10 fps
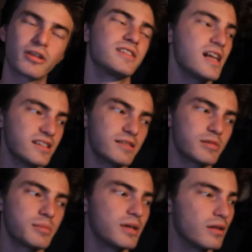because that
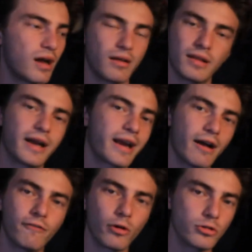seems to be a lot like
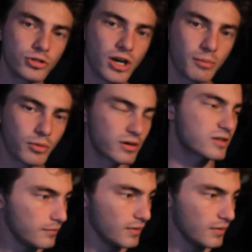how Photoshop worked.